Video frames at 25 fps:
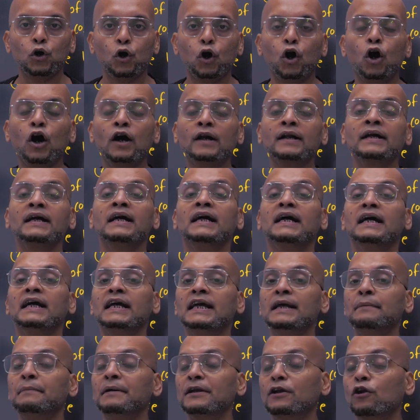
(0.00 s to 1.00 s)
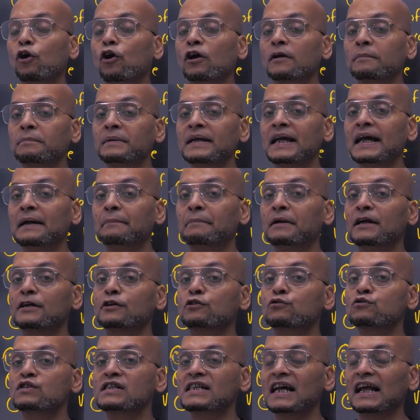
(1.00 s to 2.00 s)
or he may not be able
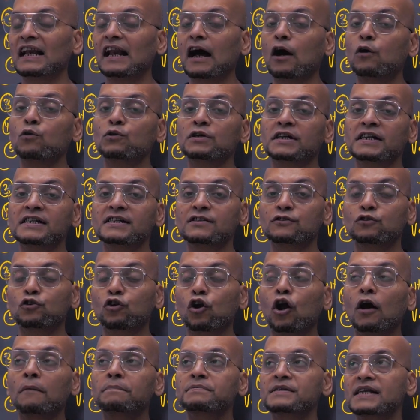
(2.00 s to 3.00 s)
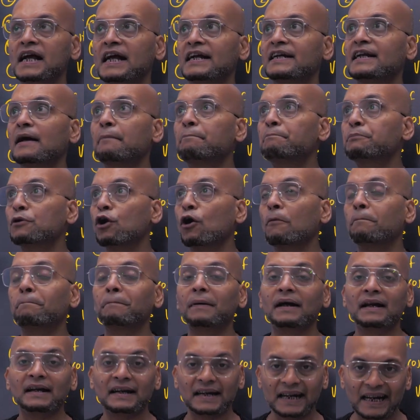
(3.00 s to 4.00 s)
to sell out his crops at a
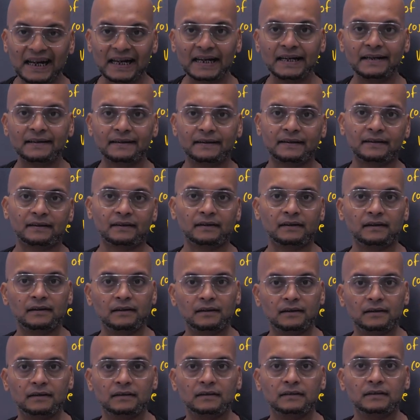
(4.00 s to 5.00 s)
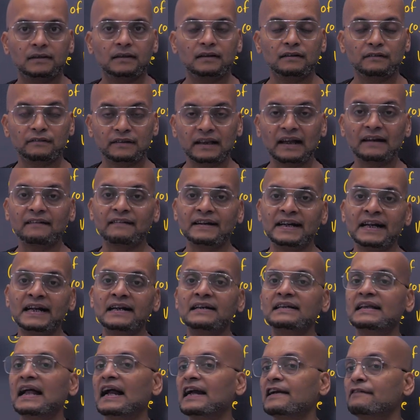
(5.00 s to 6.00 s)
proper rate the
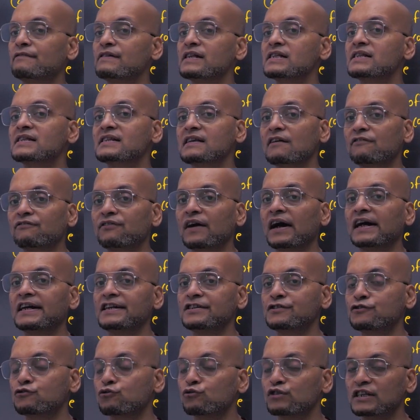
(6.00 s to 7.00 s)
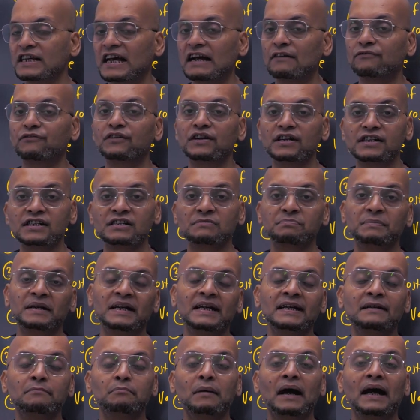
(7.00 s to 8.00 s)
rate that will suffice to the efforts
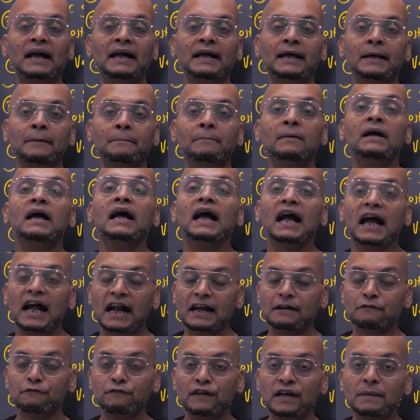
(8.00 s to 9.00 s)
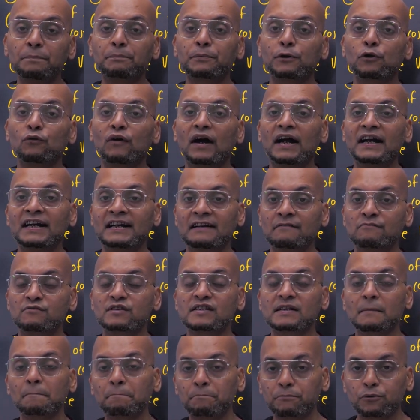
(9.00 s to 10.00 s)
made by him and will provide him
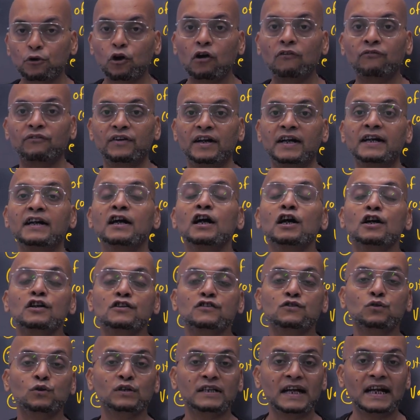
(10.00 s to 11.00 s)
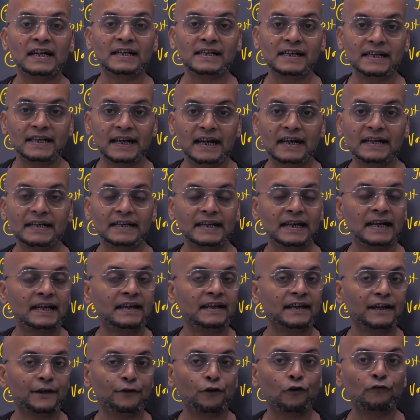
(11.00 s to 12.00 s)
some profit so that he can
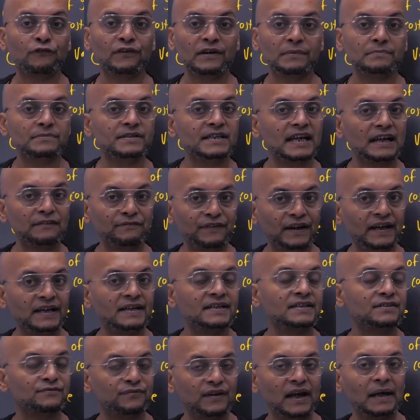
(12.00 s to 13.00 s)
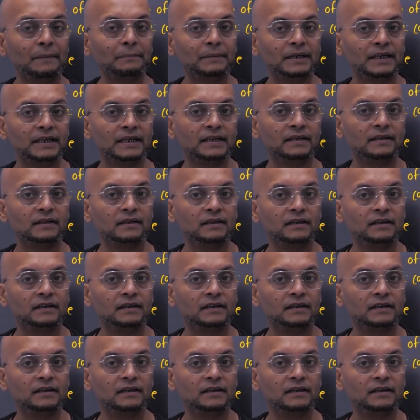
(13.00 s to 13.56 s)
take care of himself and his family